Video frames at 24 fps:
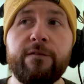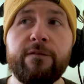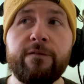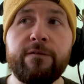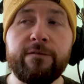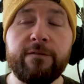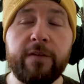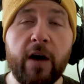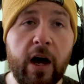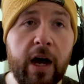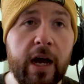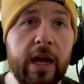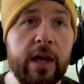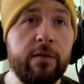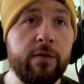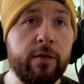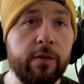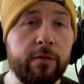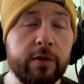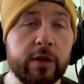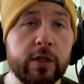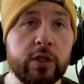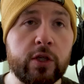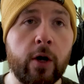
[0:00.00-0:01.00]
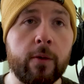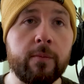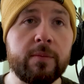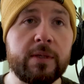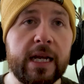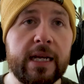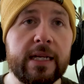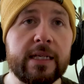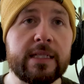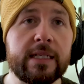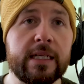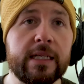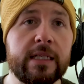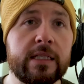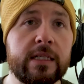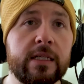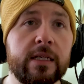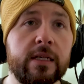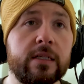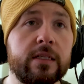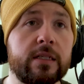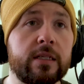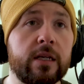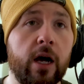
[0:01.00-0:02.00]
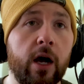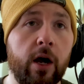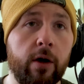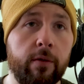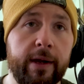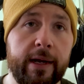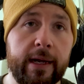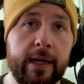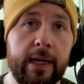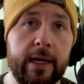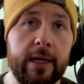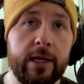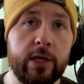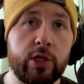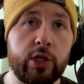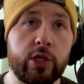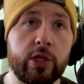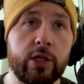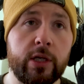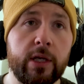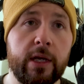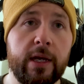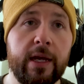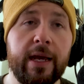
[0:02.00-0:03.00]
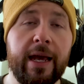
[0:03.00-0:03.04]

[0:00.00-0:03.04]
5 of the top 10 assisters are English.